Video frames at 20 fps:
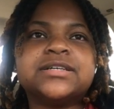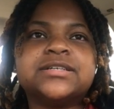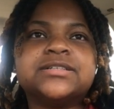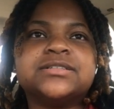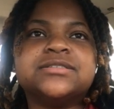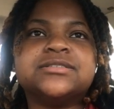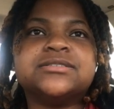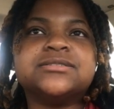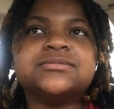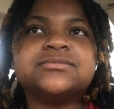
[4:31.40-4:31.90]

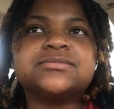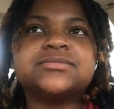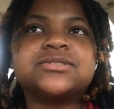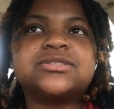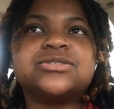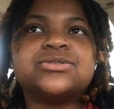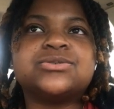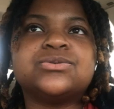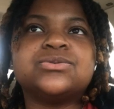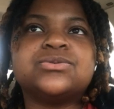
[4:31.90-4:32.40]

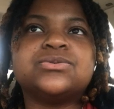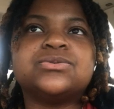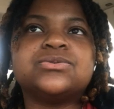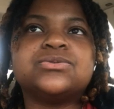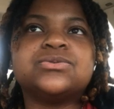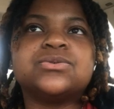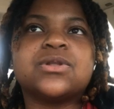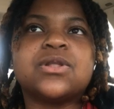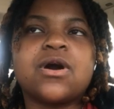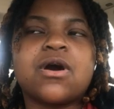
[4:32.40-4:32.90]
to
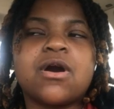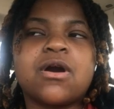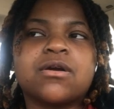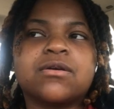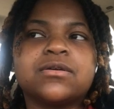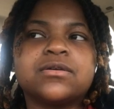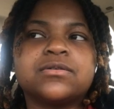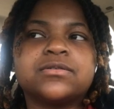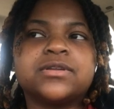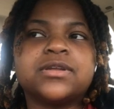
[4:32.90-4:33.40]

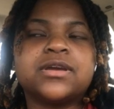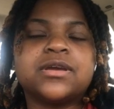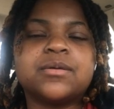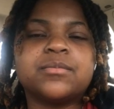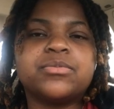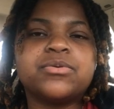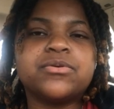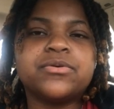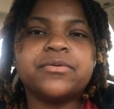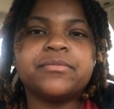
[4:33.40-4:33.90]
Laurel,
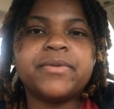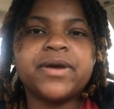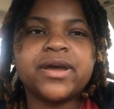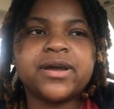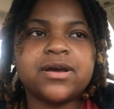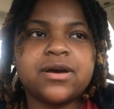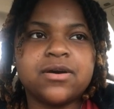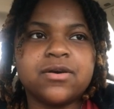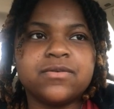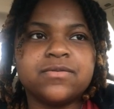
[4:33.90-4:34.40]
then pull
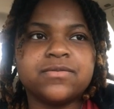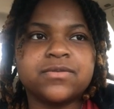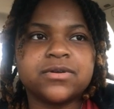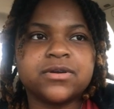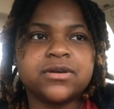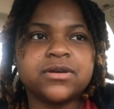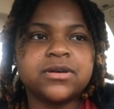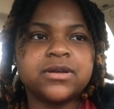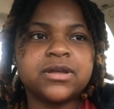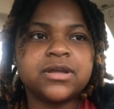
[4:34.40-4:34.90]
back
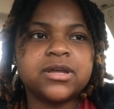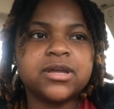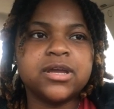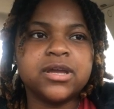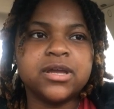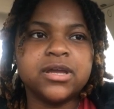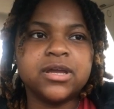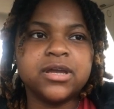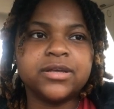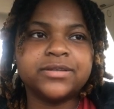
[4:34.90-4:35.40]
over
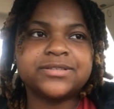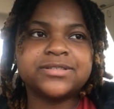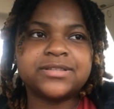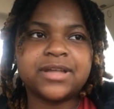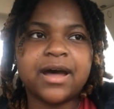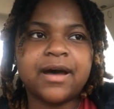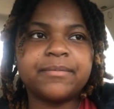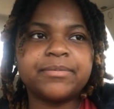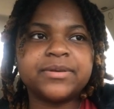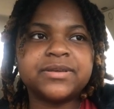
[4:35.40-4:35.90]
and
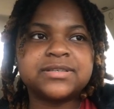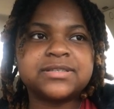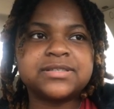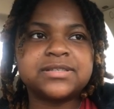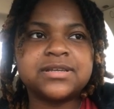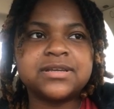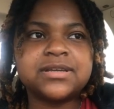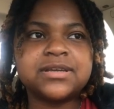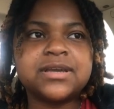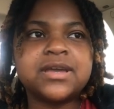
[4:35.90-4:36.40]
stop and
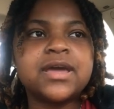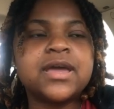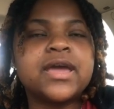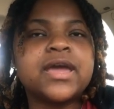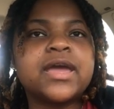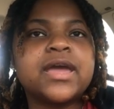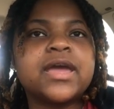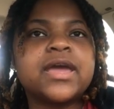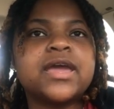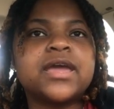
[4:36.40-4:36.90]
see
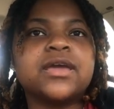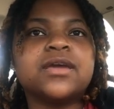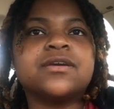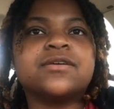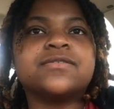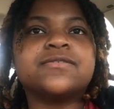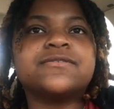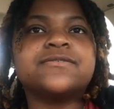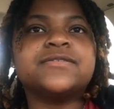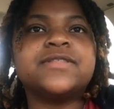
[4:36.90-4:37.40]

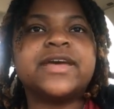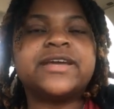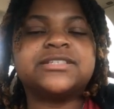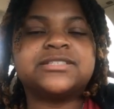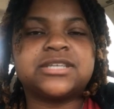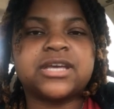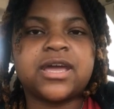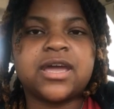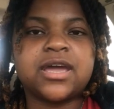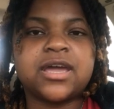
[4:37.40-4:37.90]
if they
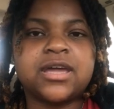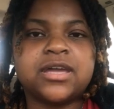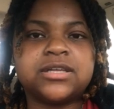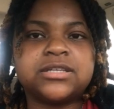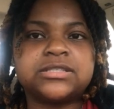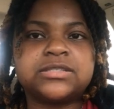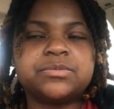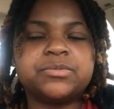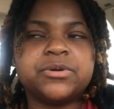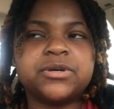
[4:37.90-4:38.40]

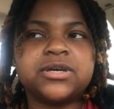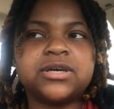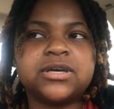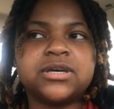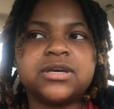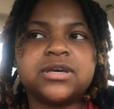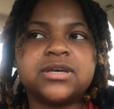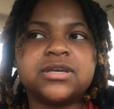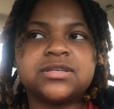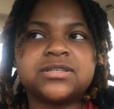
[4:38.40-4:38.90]
change.
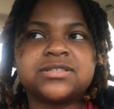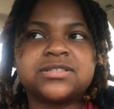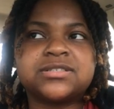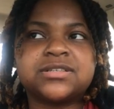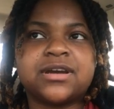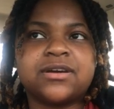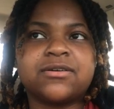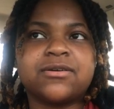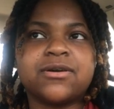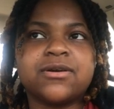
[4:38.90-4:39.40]
Because
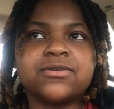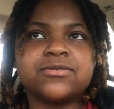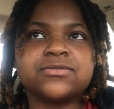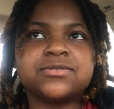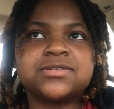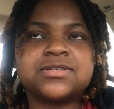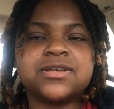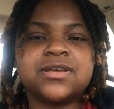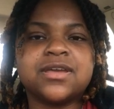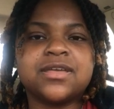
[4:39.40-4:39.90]

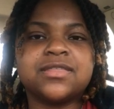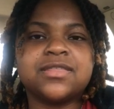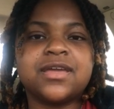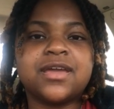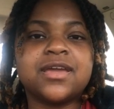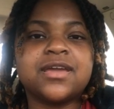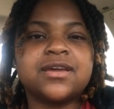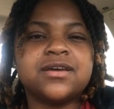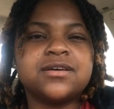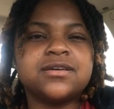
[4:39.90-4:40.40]
Tyrone said
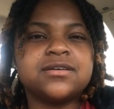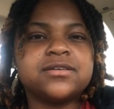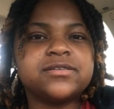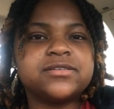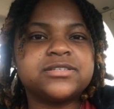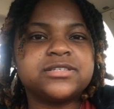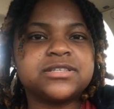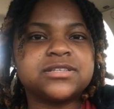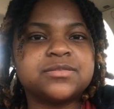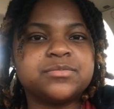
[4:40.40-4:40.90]
that it
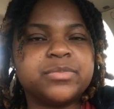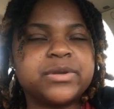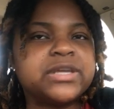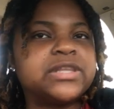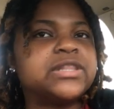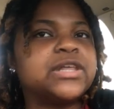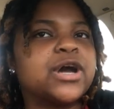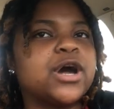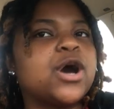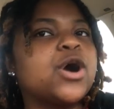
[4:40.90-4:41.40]
could just
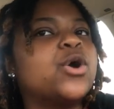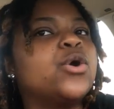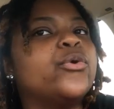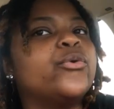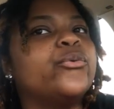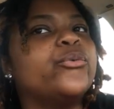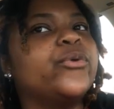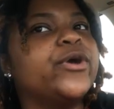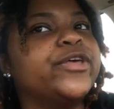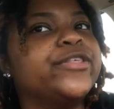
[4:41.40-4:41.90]
be the
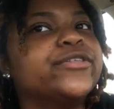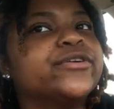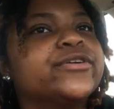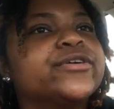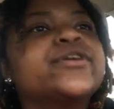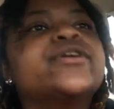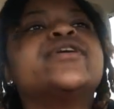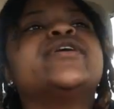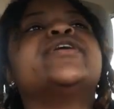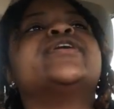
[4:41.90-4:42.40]
cold weather.
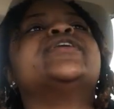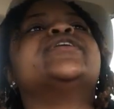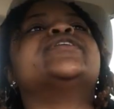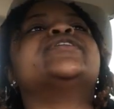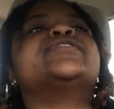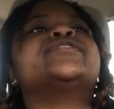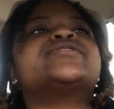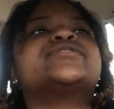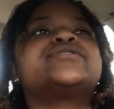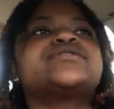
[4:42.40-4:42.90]

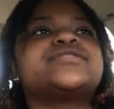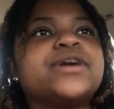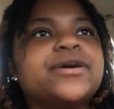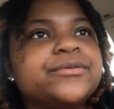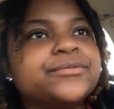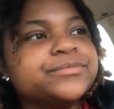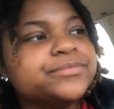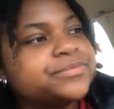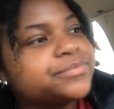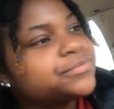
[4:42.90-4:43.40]

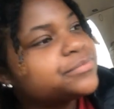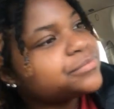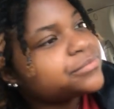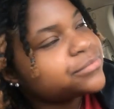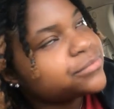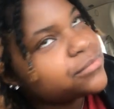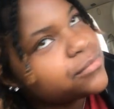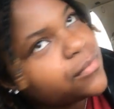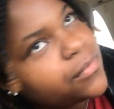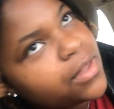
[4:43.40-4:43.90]
So,
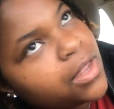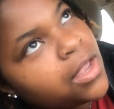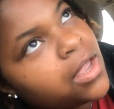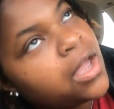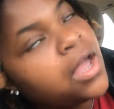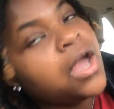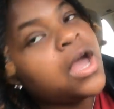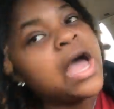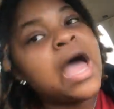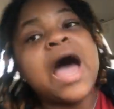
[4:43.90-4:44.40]

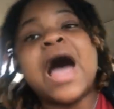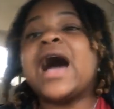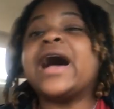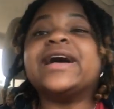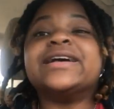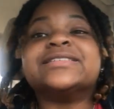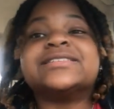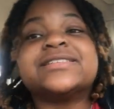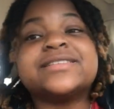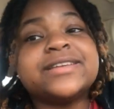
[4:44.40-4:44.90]

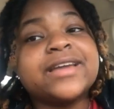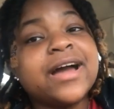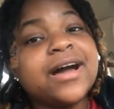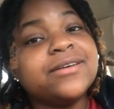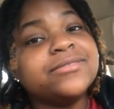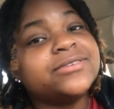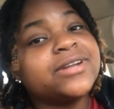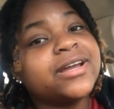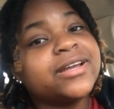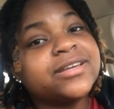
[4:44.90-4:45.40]
I'll see
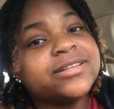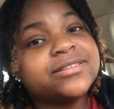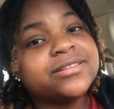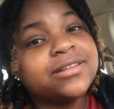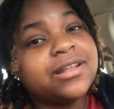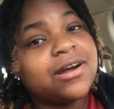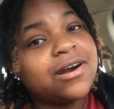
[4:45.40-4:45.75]
y'all when I get to